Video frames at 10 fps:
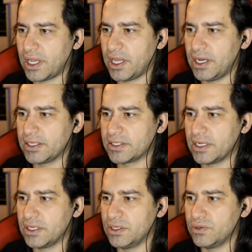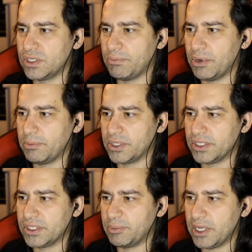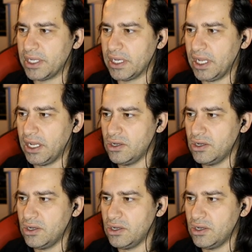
and exciting new ship by participating in